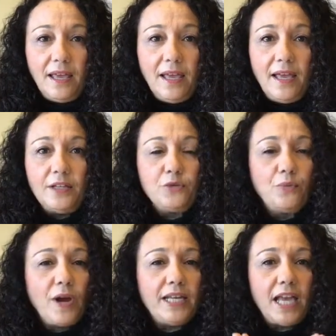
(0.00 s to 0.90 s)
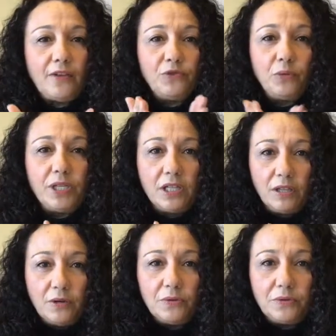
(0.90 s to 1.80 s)
And right after we
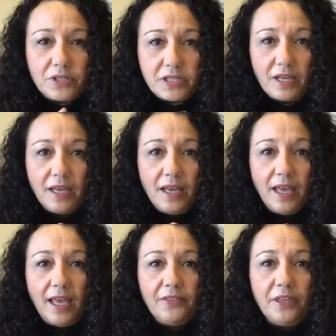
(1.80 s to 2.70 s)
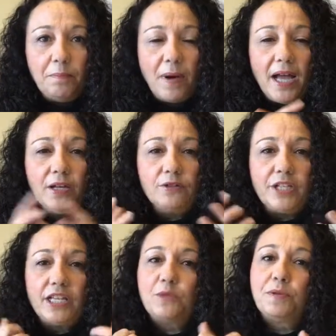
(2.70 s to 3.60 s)
close and the buyer
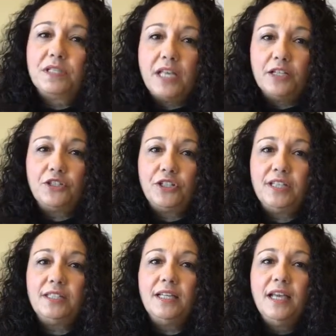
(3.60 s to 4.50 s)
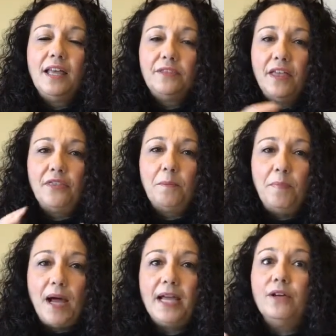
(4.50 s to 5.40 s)
takes possession, then the
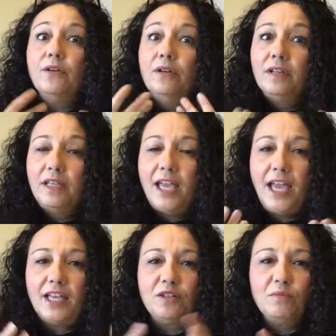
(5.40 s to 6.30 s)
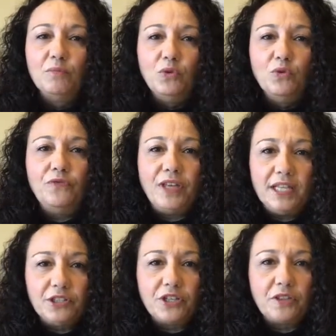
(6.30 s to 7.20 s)
buyer can move
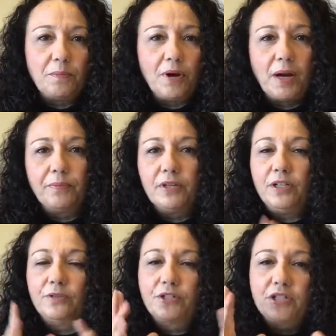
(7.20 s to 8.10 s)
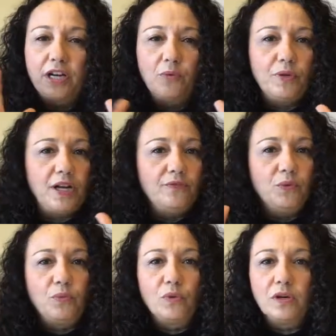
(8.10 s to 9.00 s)
into the property or start whatever
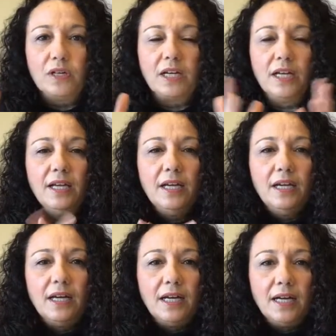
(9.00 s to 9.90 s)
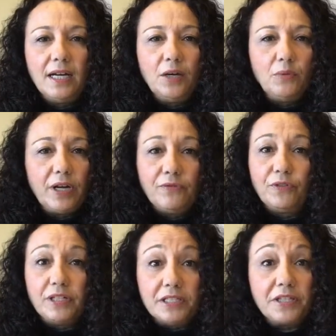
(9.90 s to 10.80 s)
work,
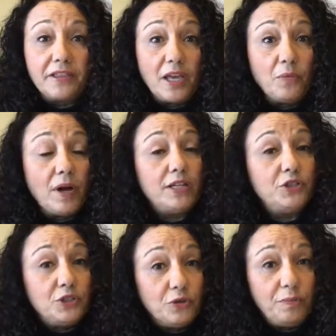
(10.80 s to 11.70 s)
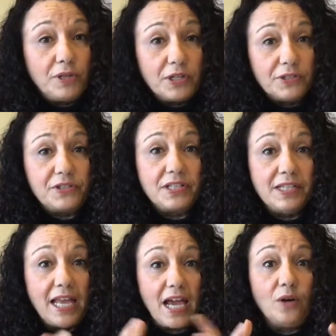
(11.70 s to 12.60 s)
whatever it is that they want to do, because
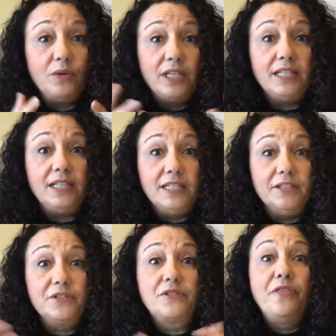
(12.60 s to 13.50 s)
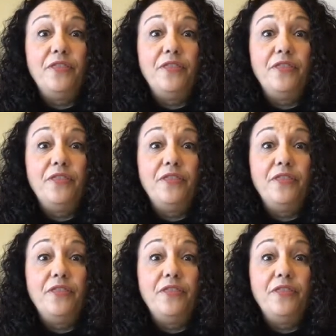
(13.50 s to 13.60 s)
now it is